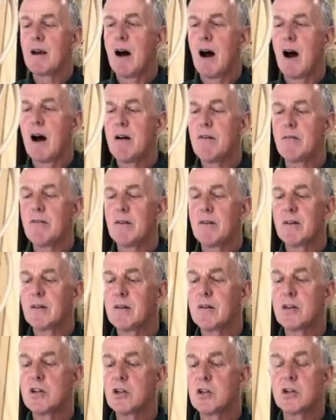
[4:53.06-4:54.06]
I've
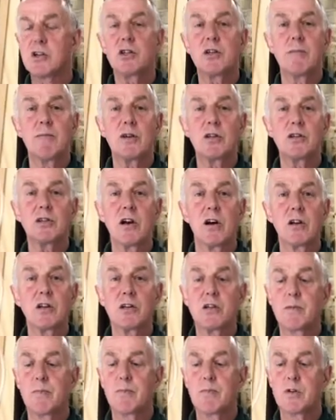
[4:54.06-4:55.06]
simply
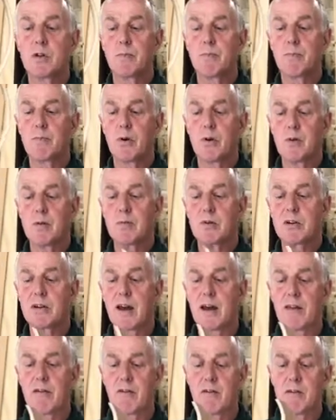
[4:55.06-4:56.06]
started to put them
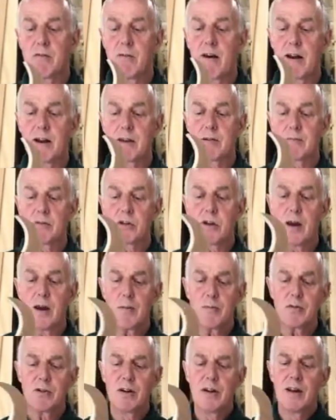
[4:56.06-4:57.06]
together in random
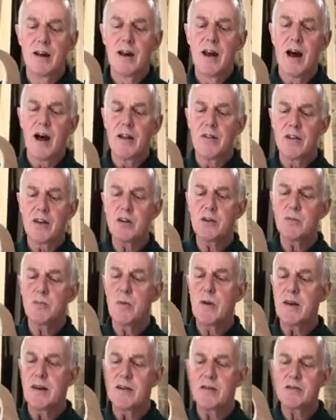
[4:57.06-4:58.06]
shapes. And this
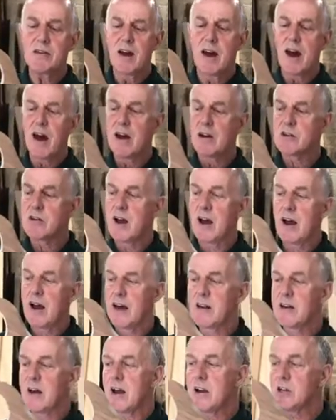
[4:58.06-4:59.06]
piece
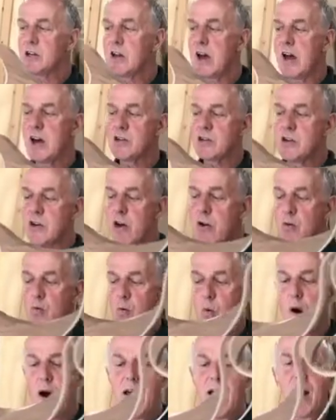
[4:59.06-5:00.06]
actually has no
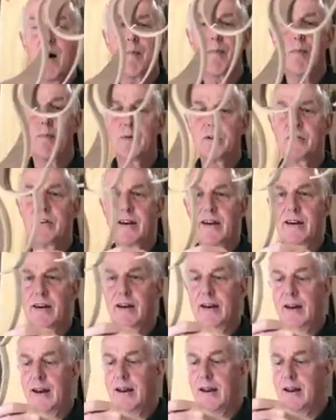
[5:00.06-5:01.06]
way up
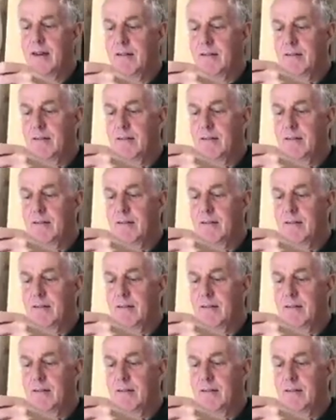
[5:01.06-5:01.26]
particularly.